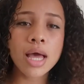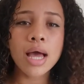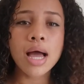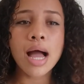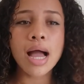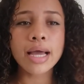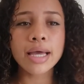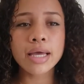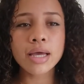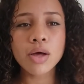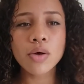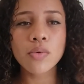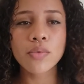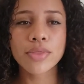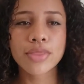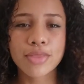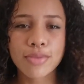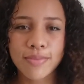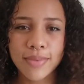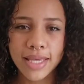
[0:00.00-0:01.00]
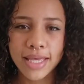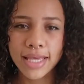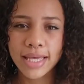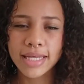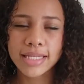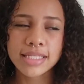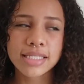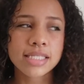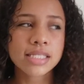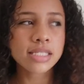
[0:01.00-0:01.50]
hanging out with me
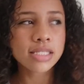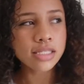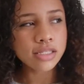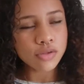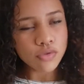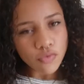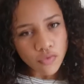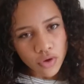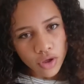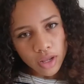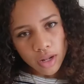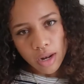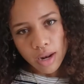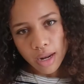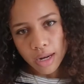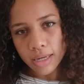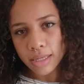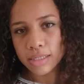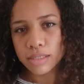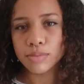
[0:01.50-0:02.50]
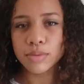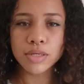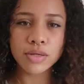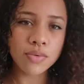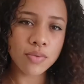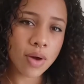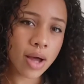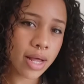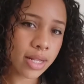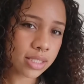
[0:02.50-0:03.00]
because this is fun and it's been a
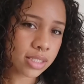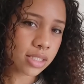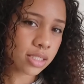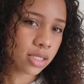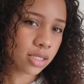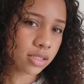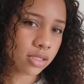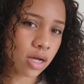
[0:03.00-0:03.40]
while since I